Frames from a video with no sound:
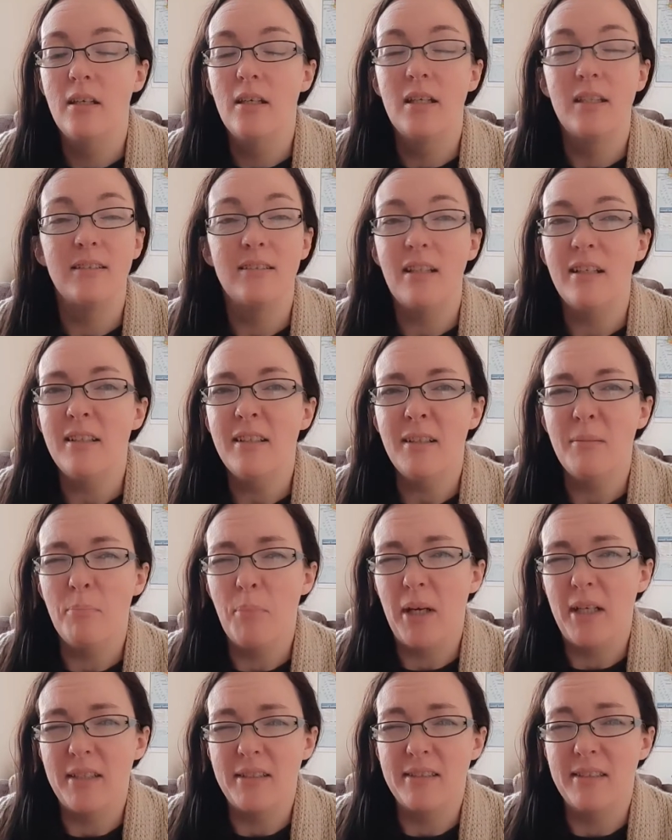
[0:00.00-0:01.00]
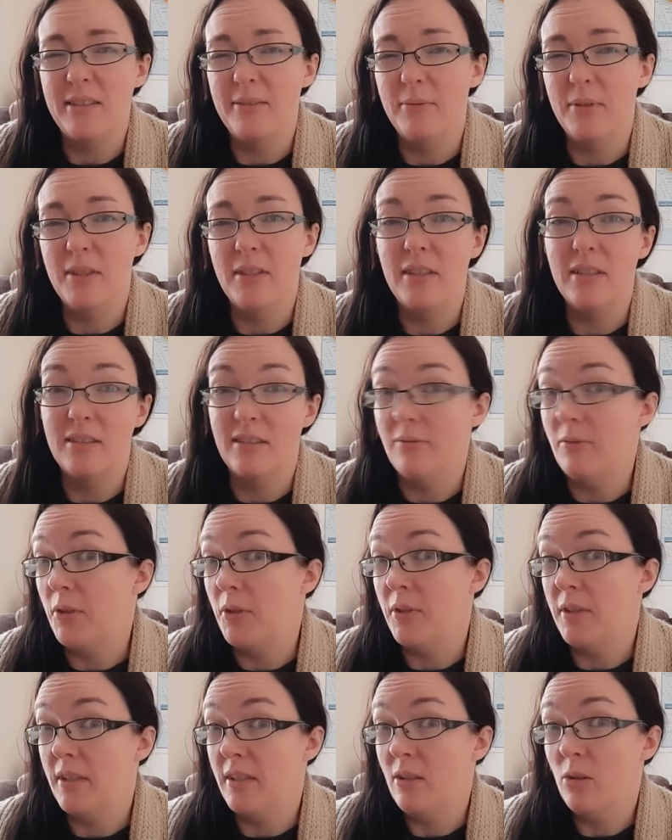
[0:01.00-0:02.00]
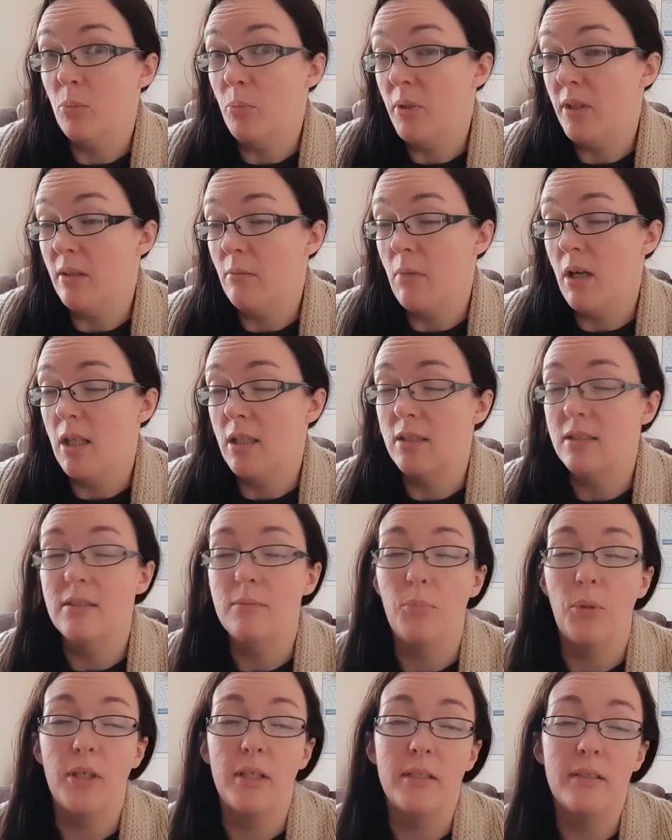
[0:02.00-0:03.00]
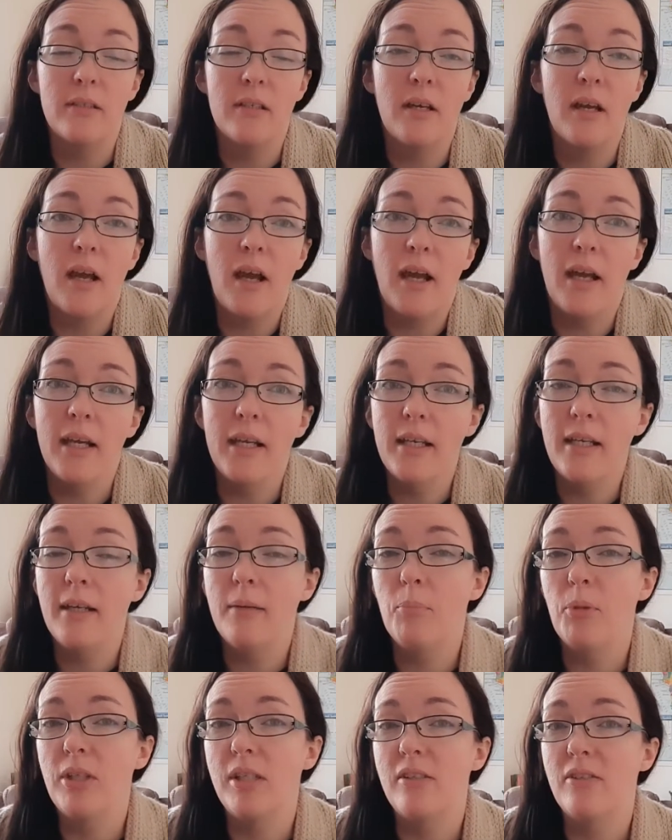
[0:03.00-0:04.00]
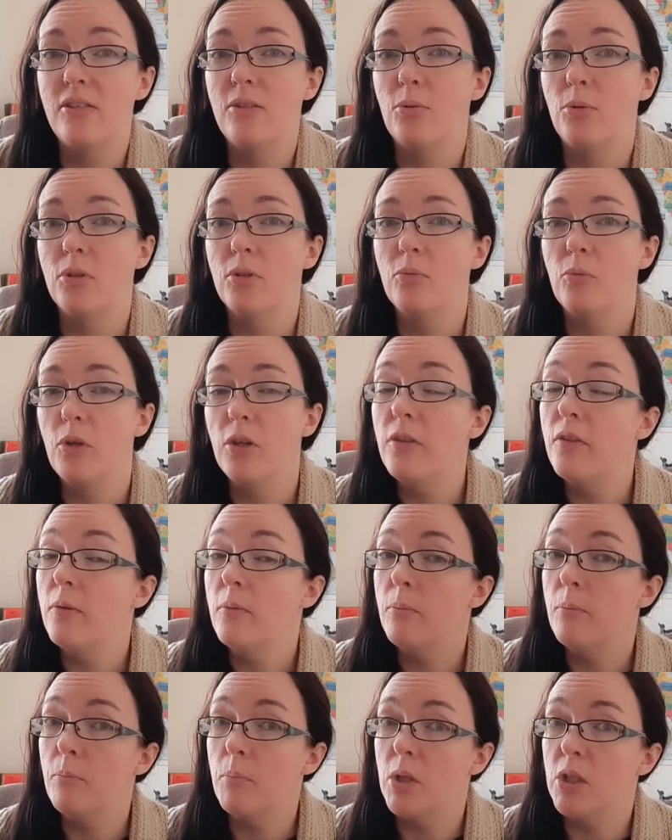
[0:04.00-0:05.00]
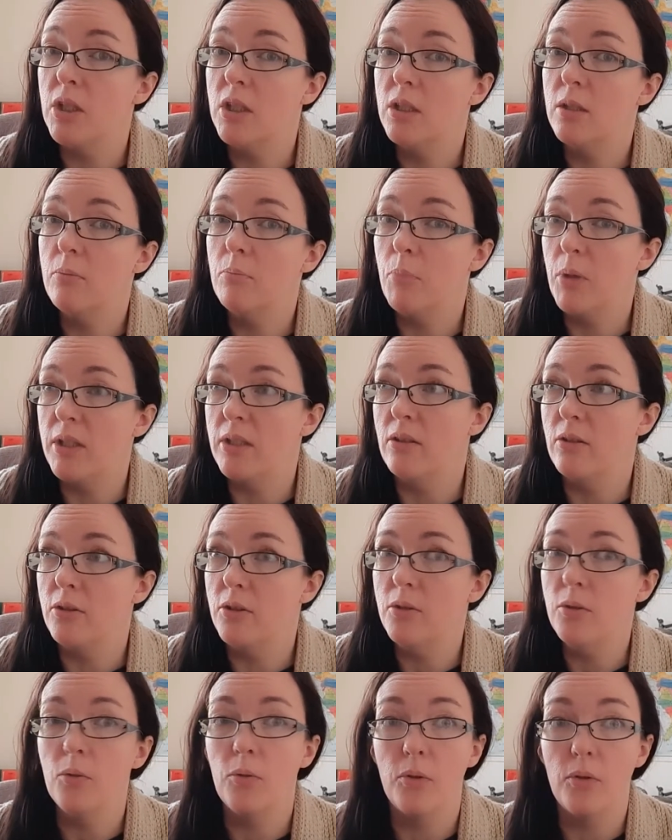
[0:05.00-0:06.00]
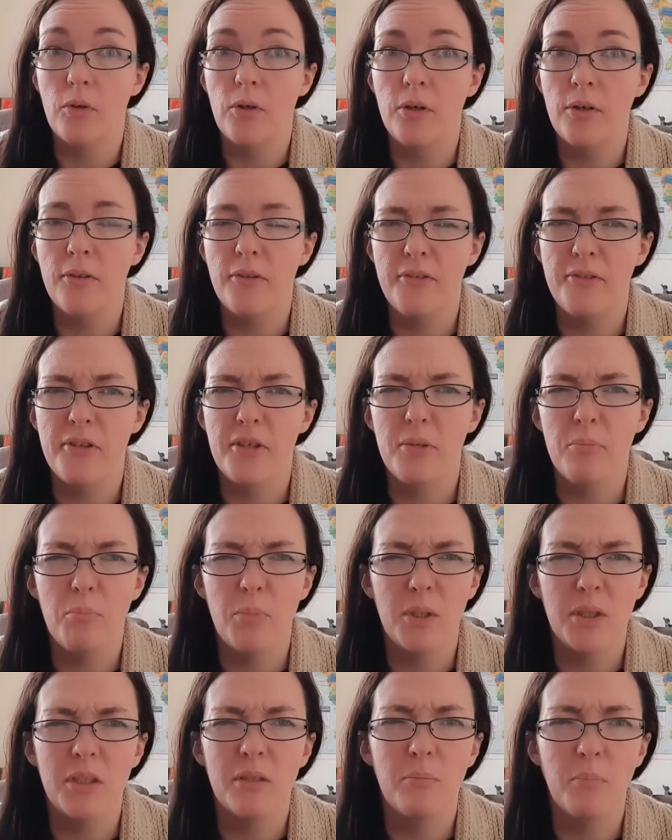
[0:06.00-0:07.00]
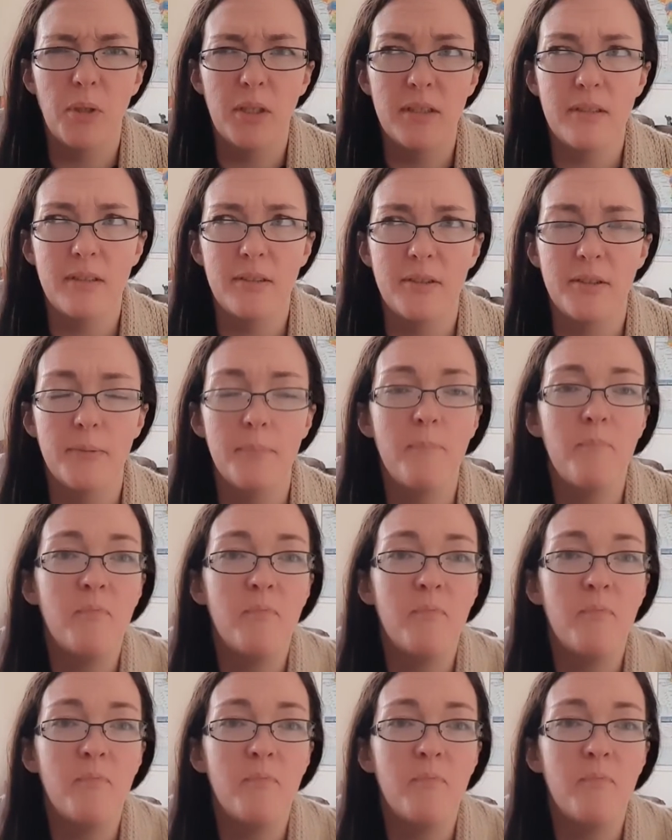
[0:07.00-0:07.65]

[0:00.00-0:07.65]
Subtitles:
it's not an unboxing really because I've already opened the box, but I placed an order with Book Bundler or the Book Bundler. I'm